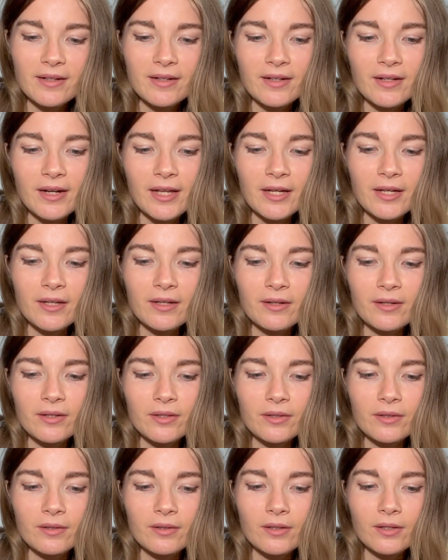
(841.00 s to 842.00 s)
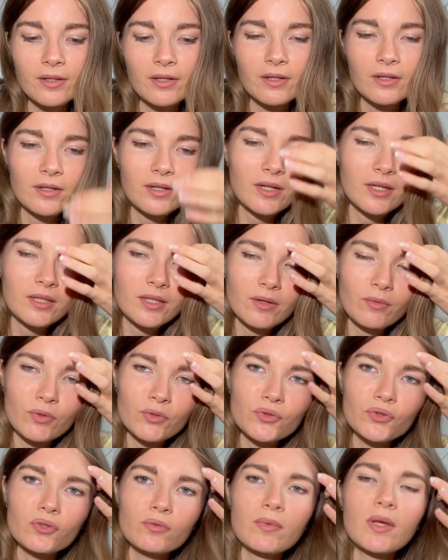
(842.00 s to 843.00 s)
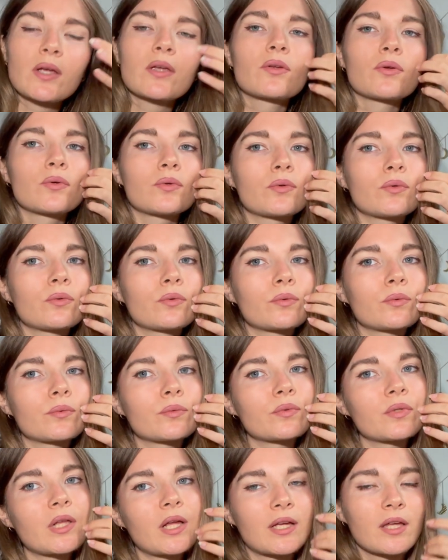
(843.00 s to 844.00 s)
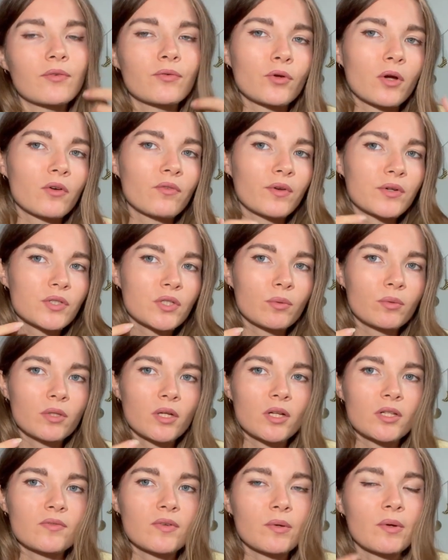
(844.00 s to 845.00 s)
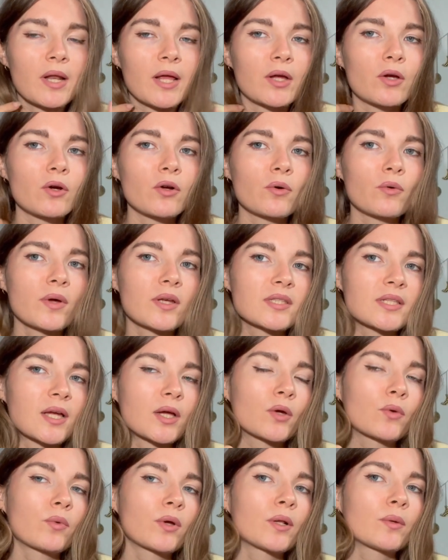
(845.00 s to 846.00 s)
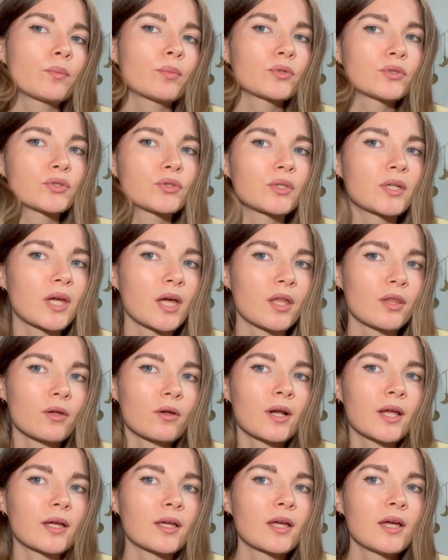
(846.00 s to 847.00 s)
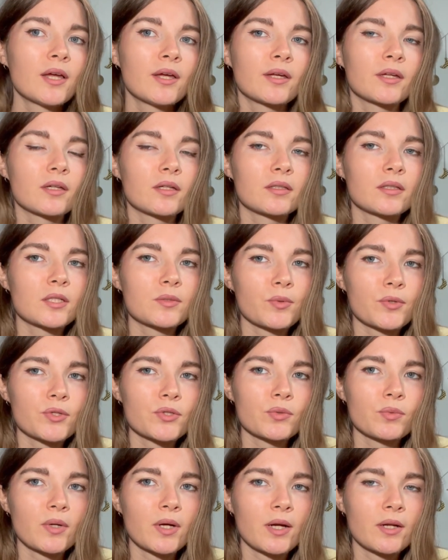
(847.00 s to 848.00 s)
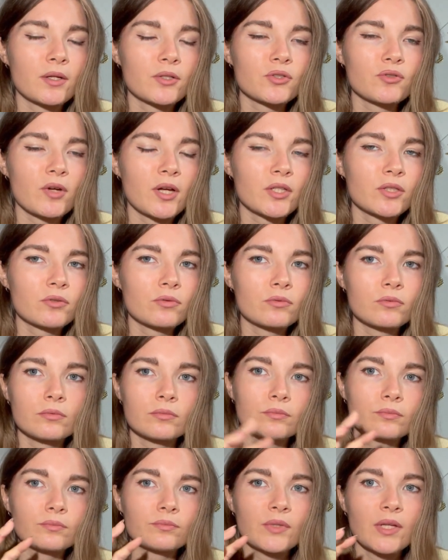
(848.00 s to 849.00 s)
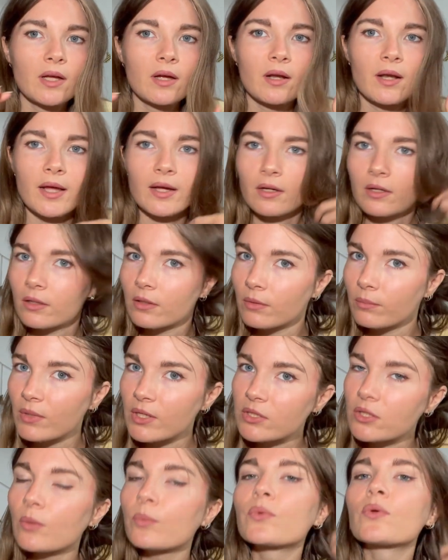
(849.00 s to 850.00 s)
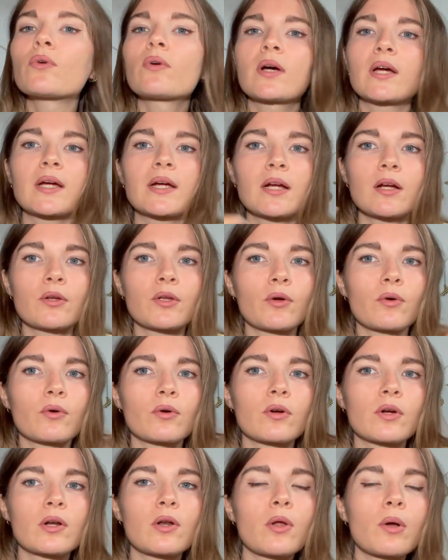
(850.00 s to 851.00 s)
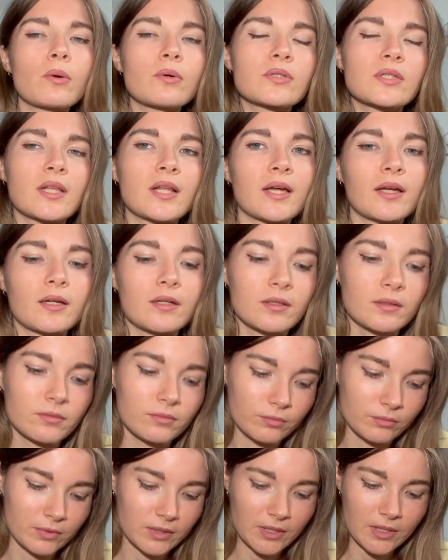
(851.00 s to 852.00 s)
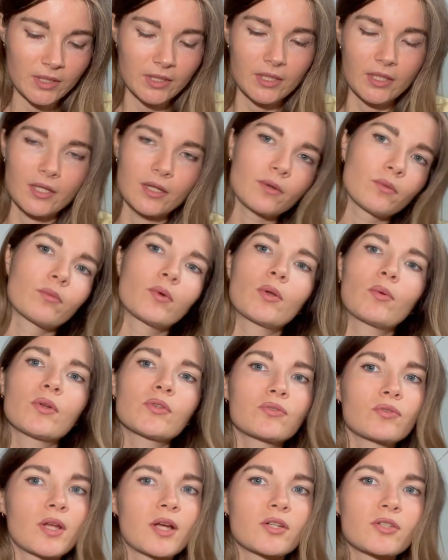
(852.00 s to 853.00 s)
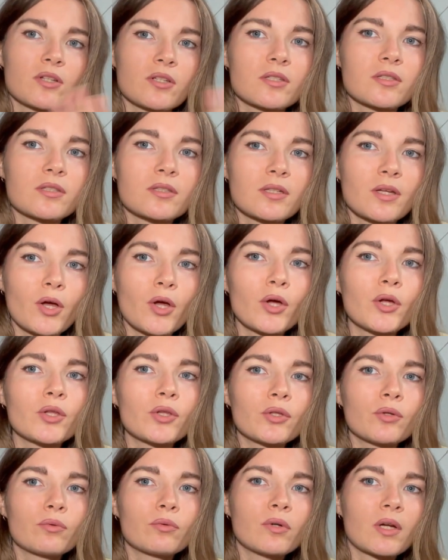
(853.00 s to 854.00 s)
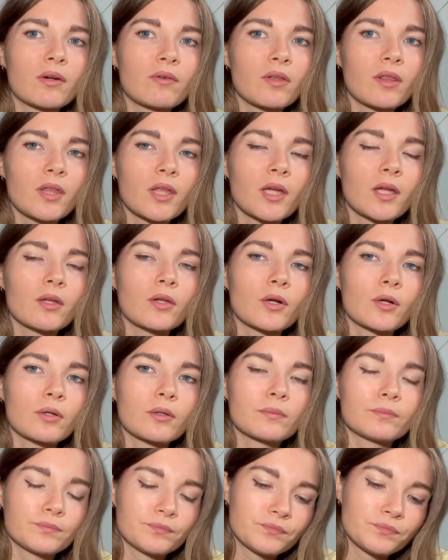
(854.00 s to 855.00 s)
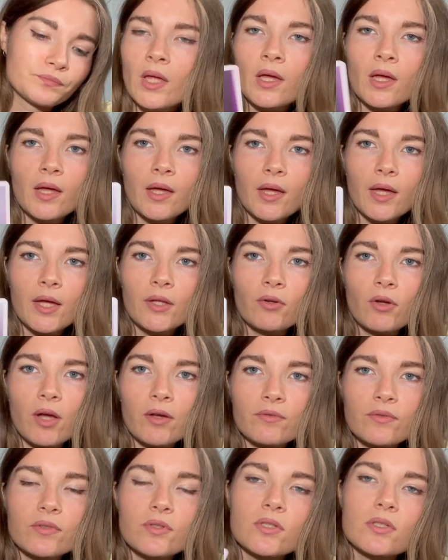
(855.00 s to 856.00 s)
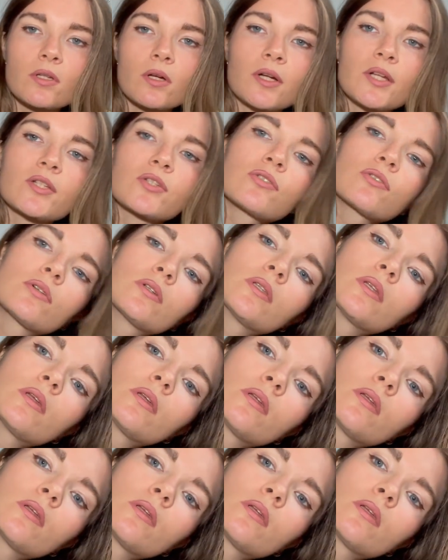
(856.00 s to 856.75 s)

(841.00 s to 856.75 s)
like they wanted to make you like, if you're someone that is very like always like well put together, like this person will try to like mess up your hair or your clothes, and like will want to like just undo everything, you know. And you have solitude.